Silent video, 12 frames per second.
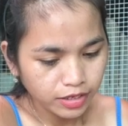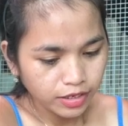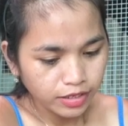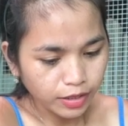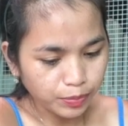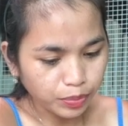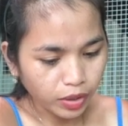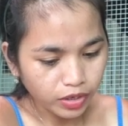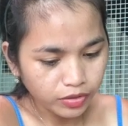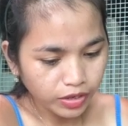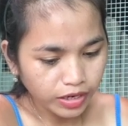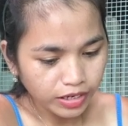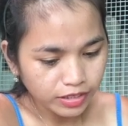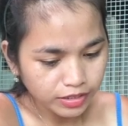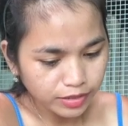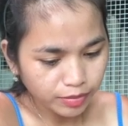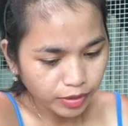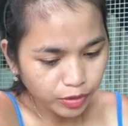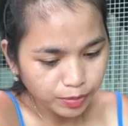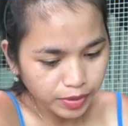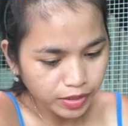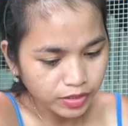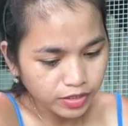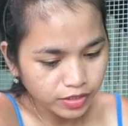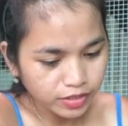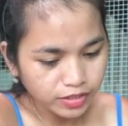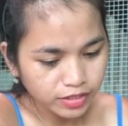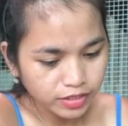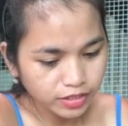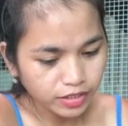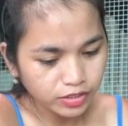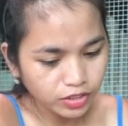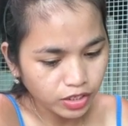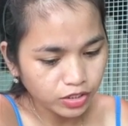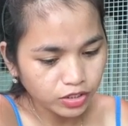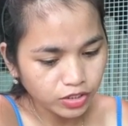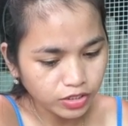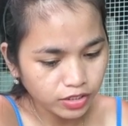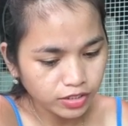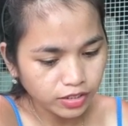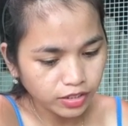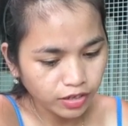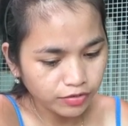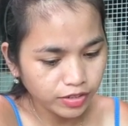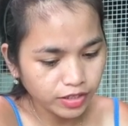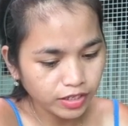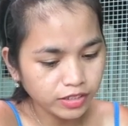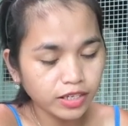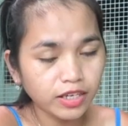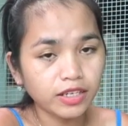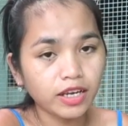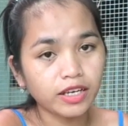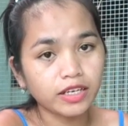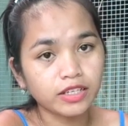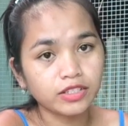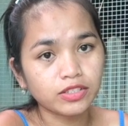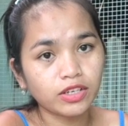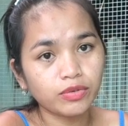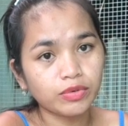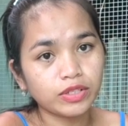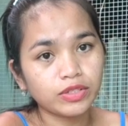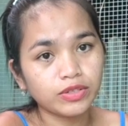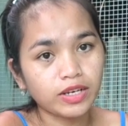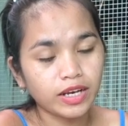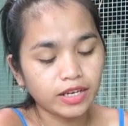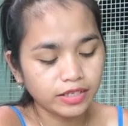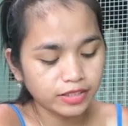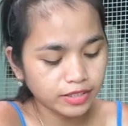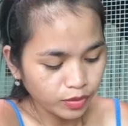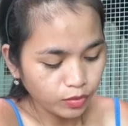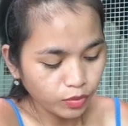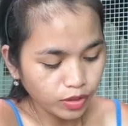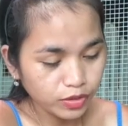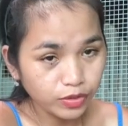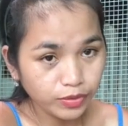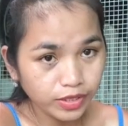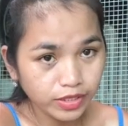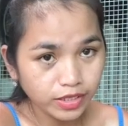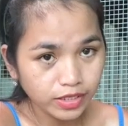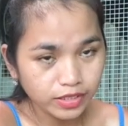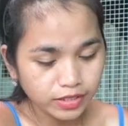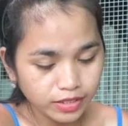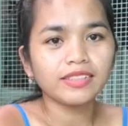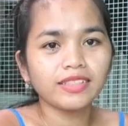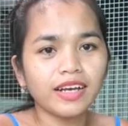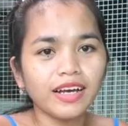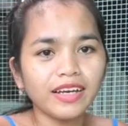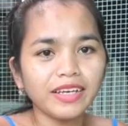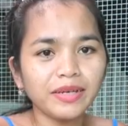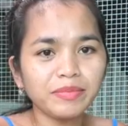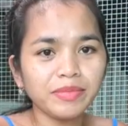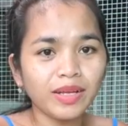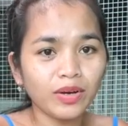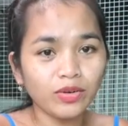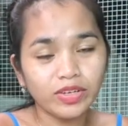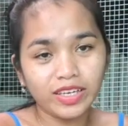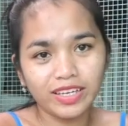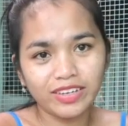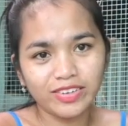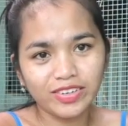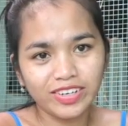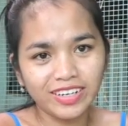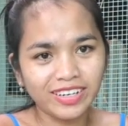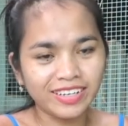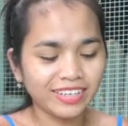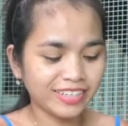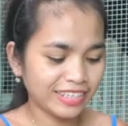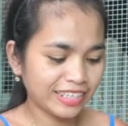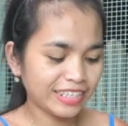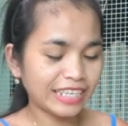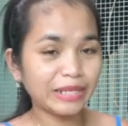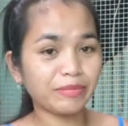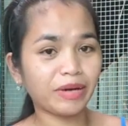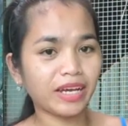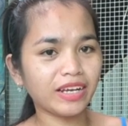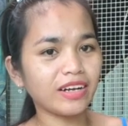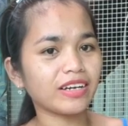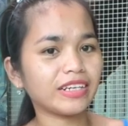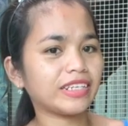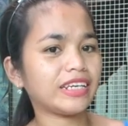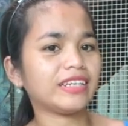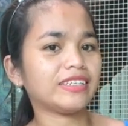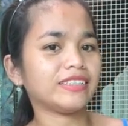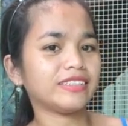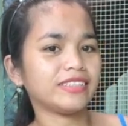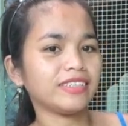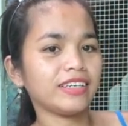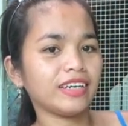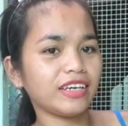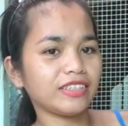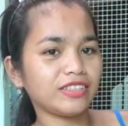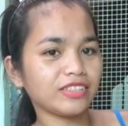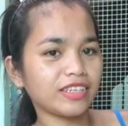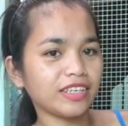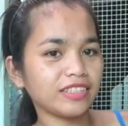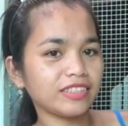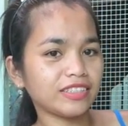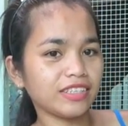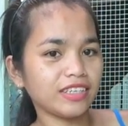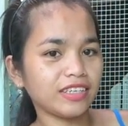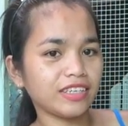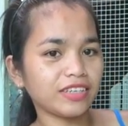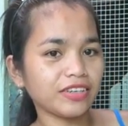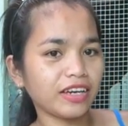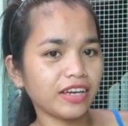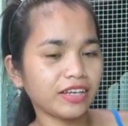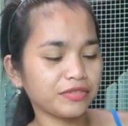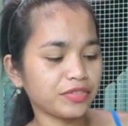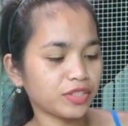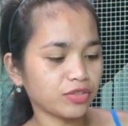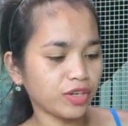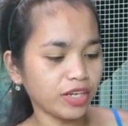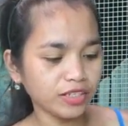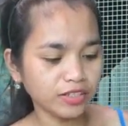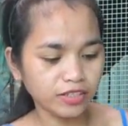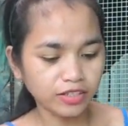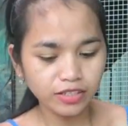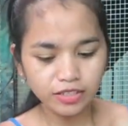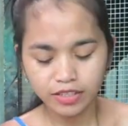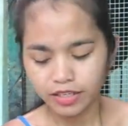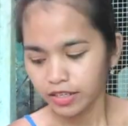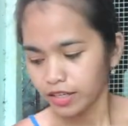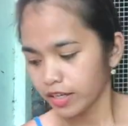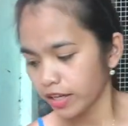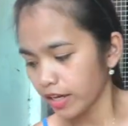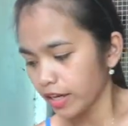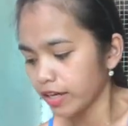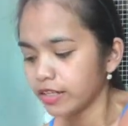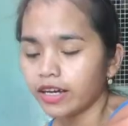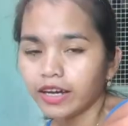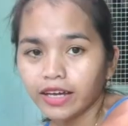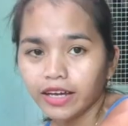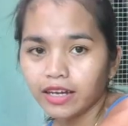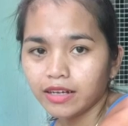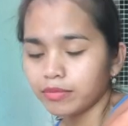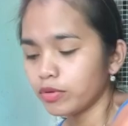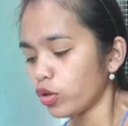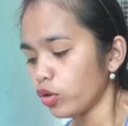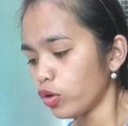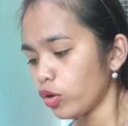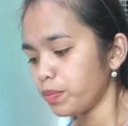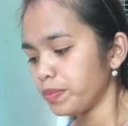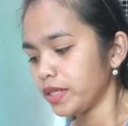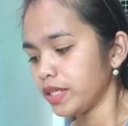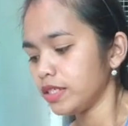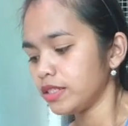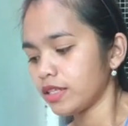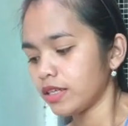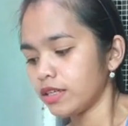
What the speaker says: the progress, my opinions, suggestions, and everything that I can share with you guys while doing this. I am now here in my garden. As you can see here, I have strainer and I have coco peat.